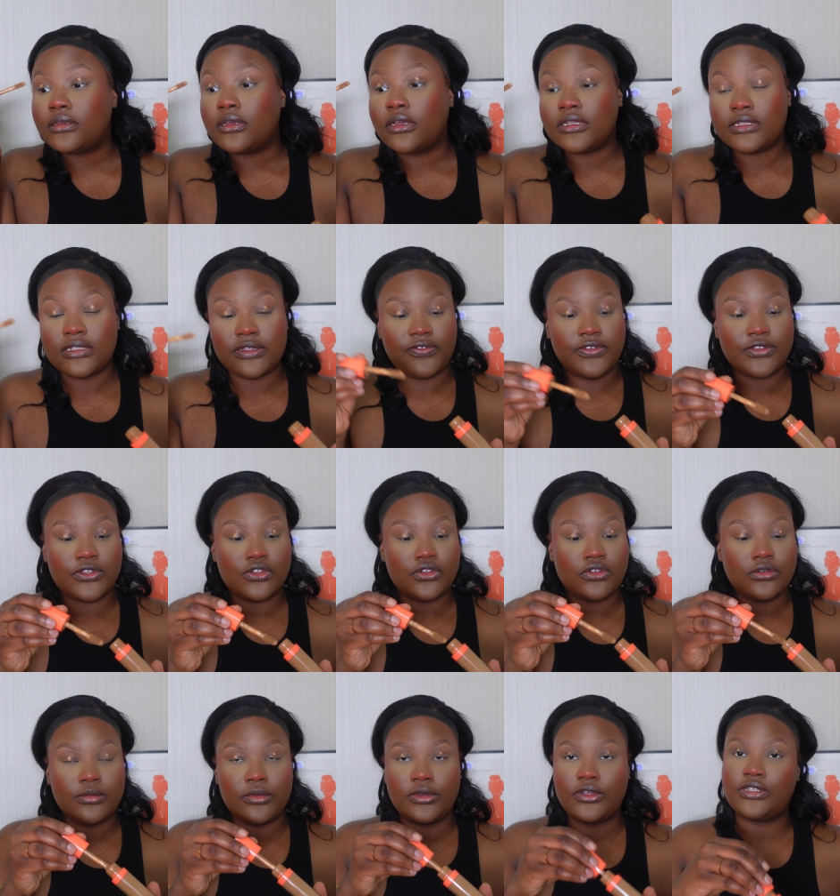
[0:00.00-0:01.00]
because if it's
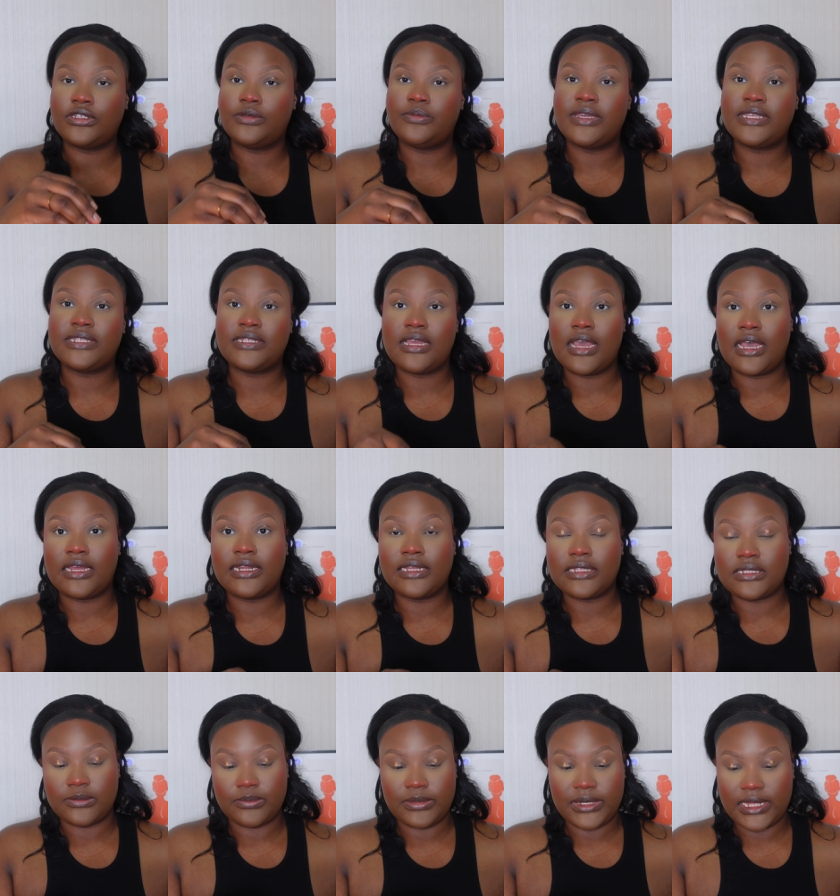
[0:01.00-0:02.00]
too much it makes it harder
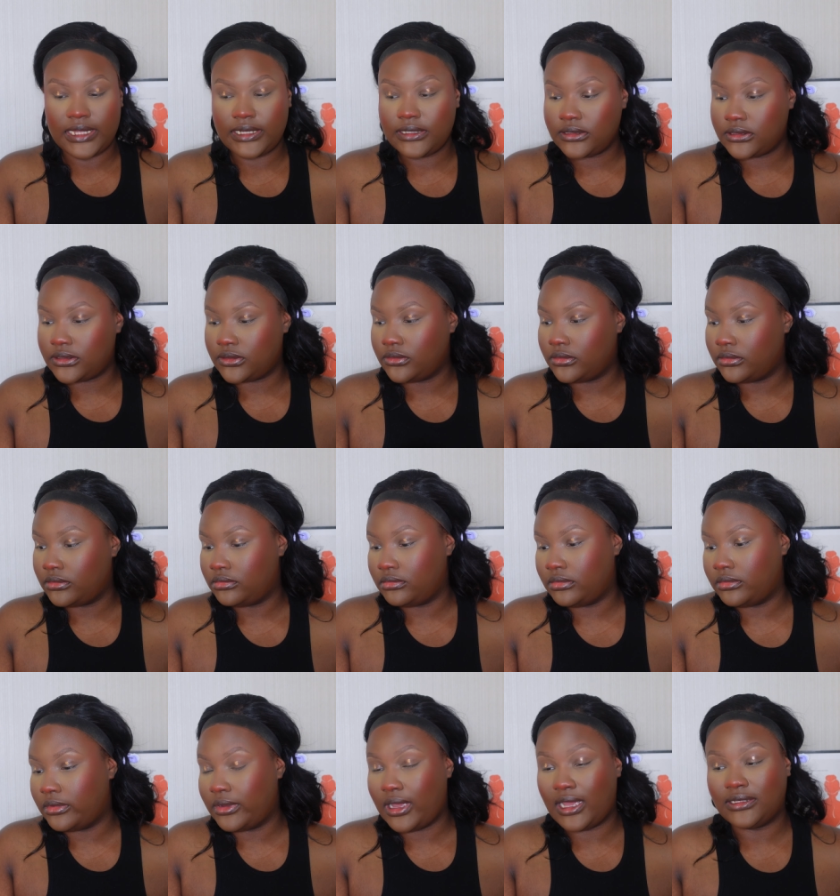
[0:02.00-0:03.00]
to blend. So,
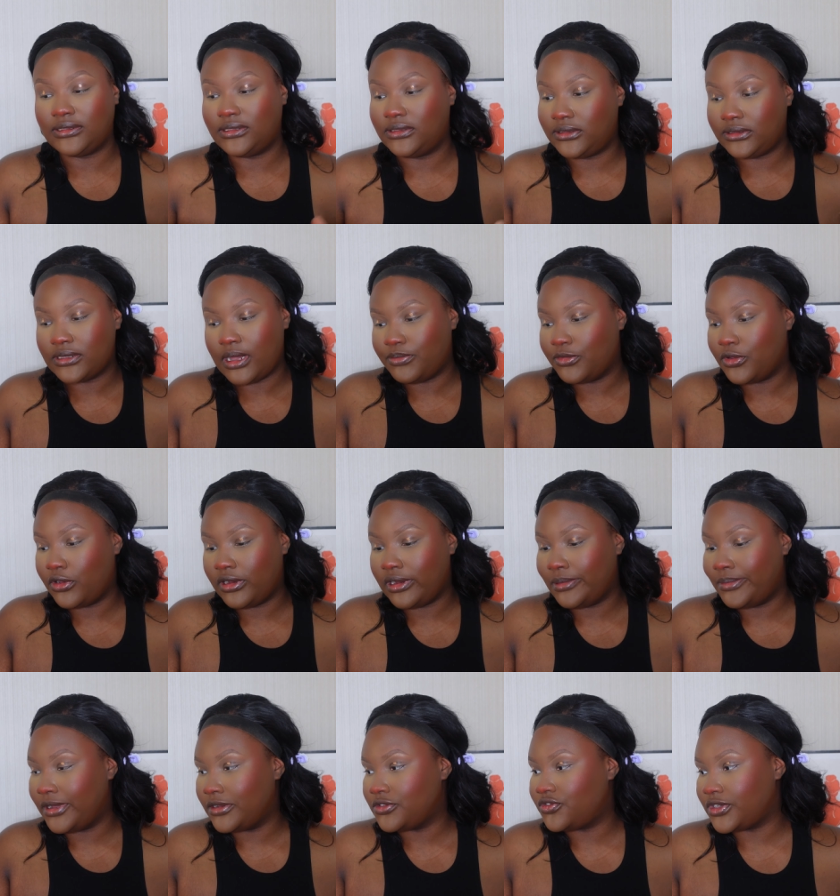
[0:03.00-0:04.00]
and I'm not all
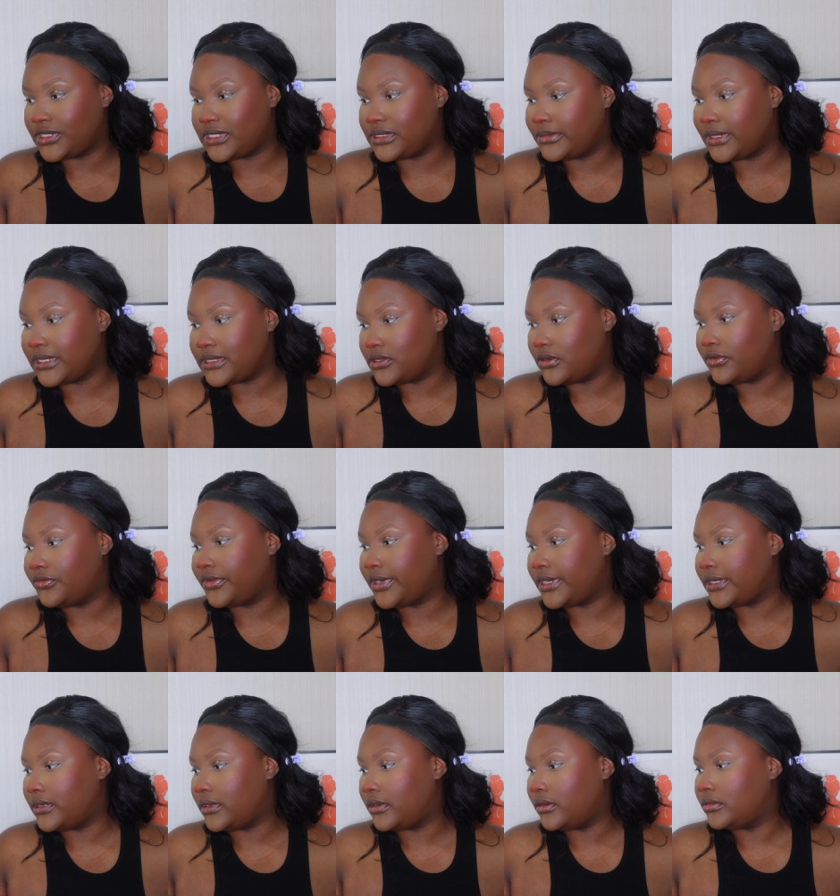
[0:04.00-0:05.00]
about stressing myself
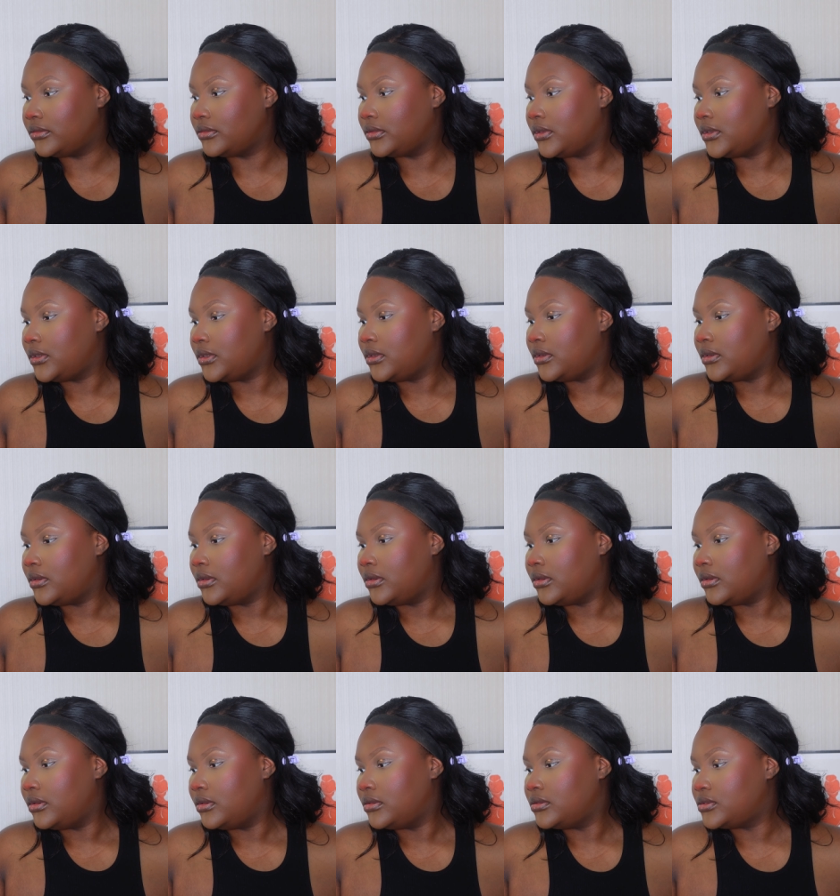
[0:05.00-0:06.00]
right now,
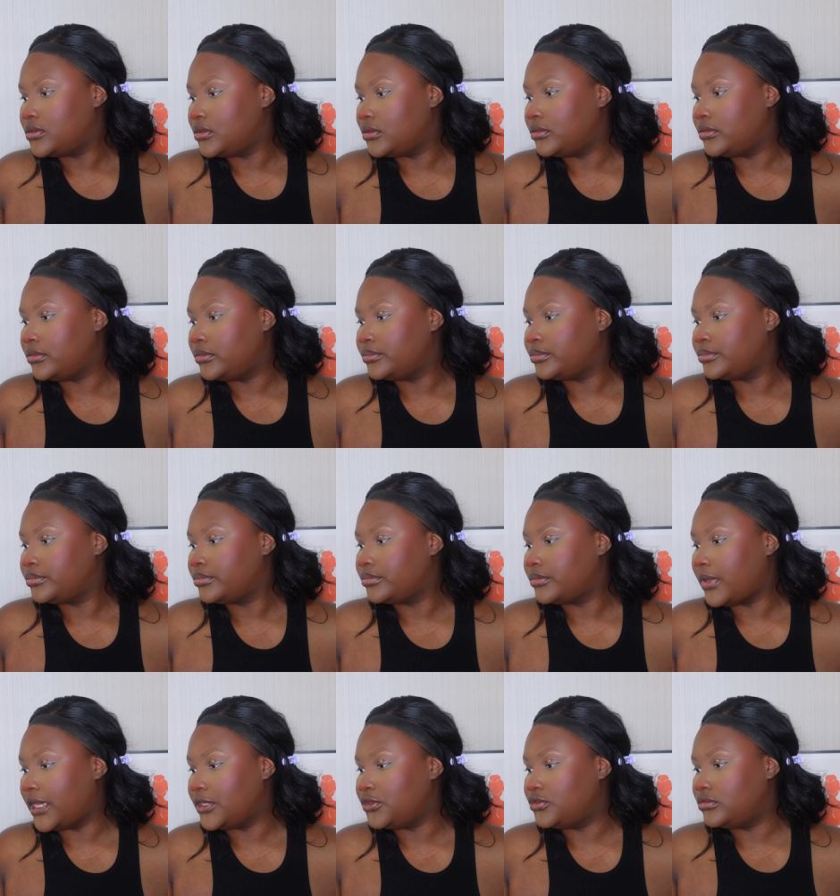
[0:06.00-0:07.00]
so
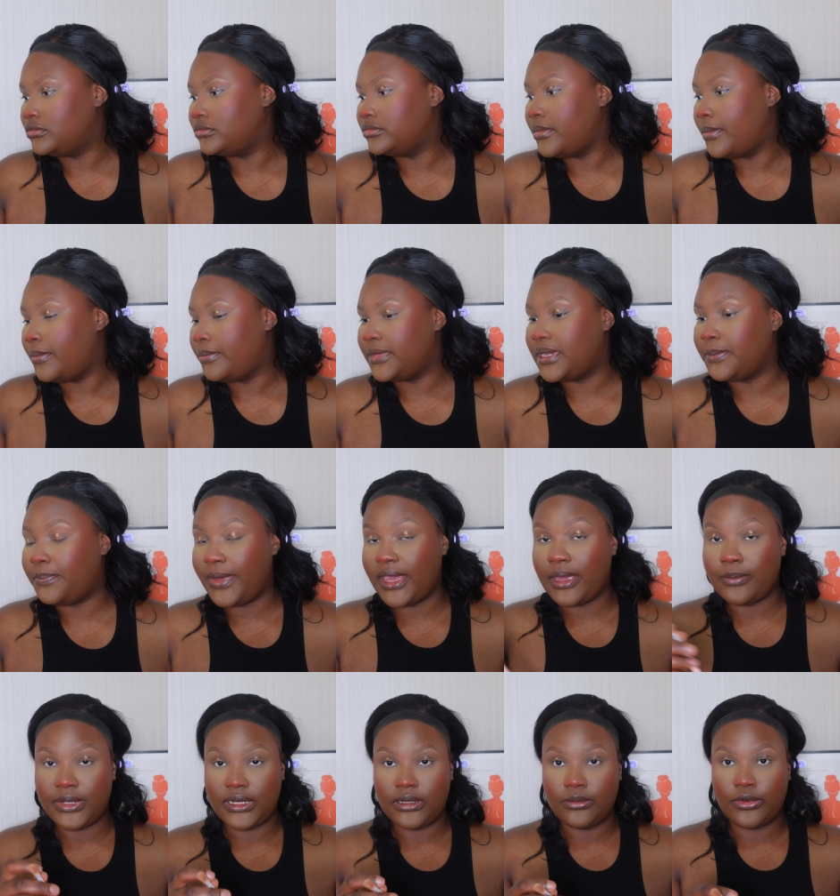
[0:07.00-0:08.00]
I do the
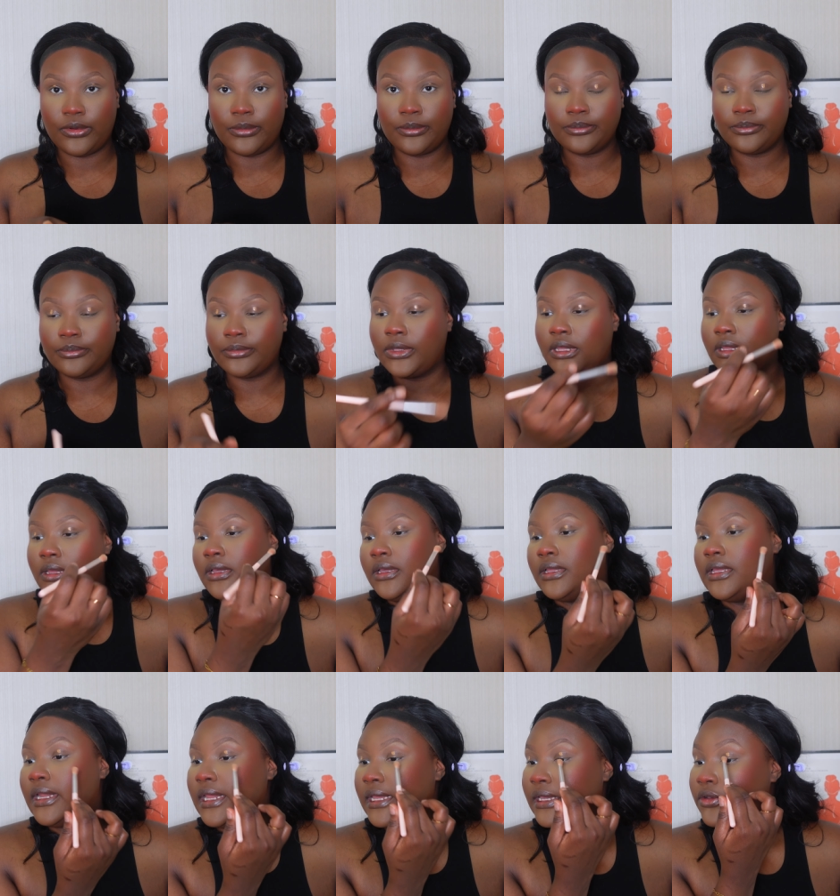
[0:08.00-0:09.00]
bare minimum,
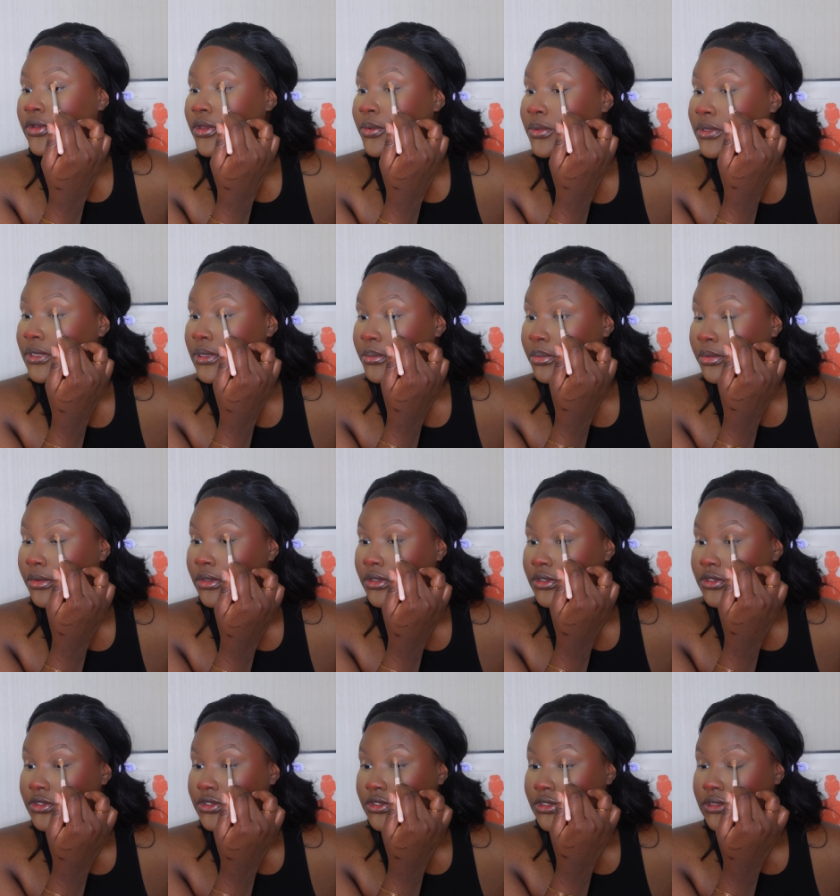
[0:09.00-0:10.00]
and I go in with a
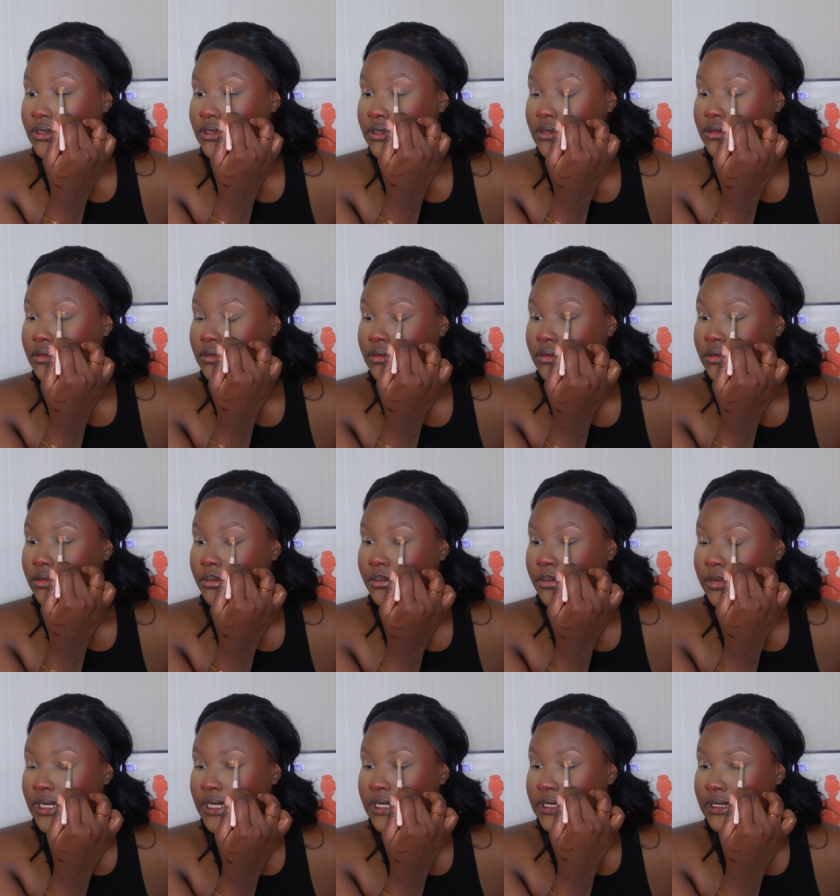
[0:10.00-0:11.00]
brush just to
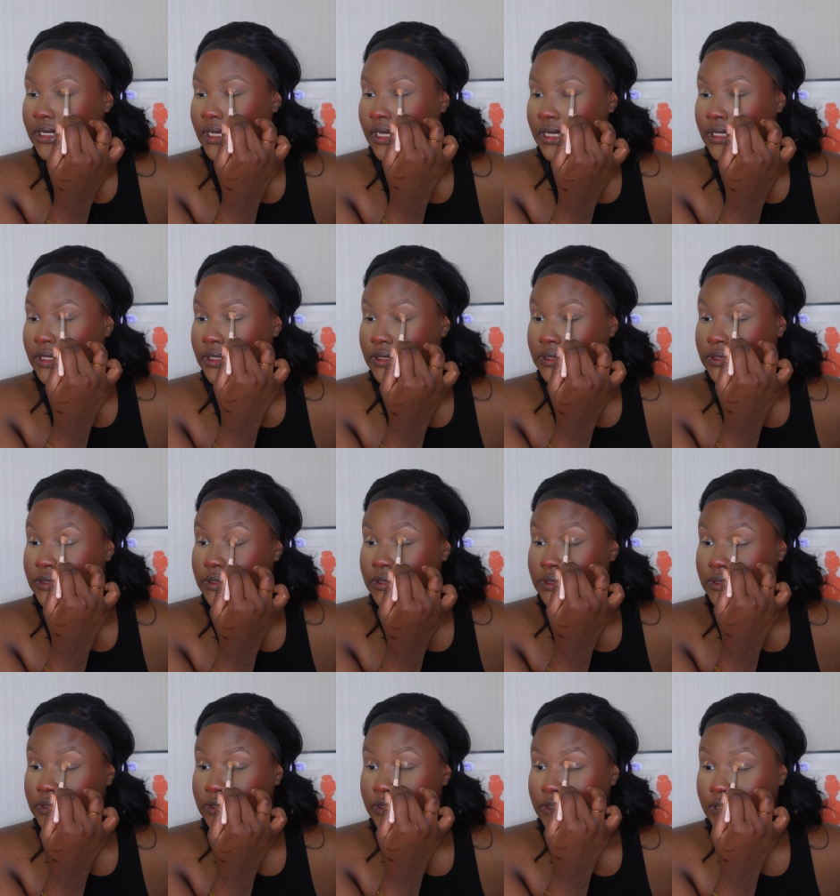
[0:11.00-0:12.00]
blend that
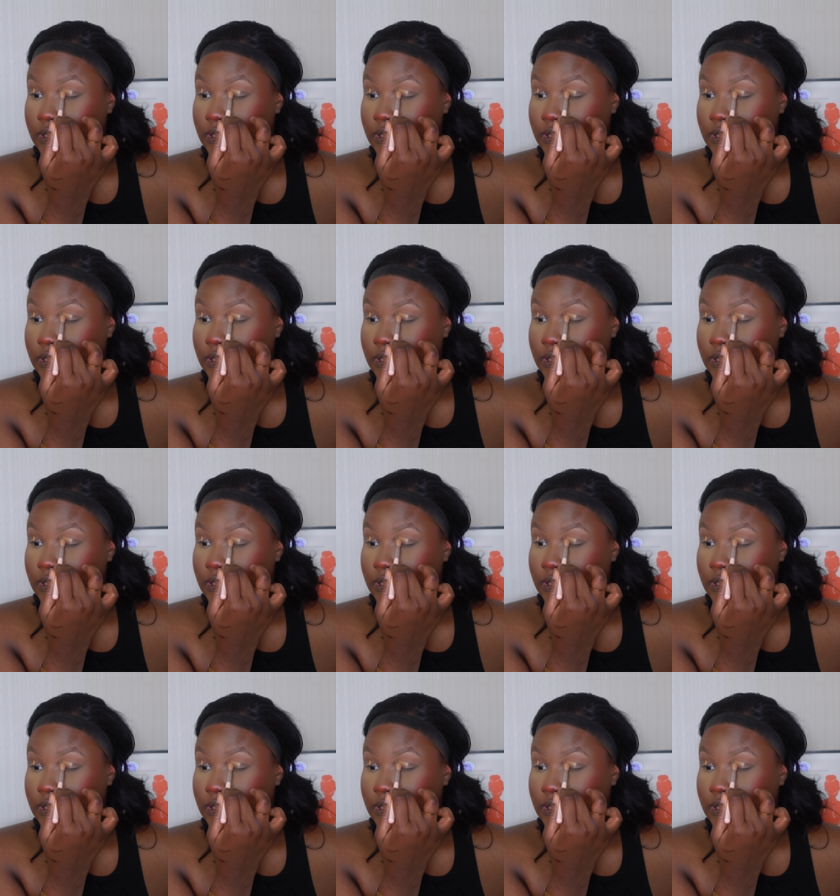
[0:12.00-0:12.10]
in.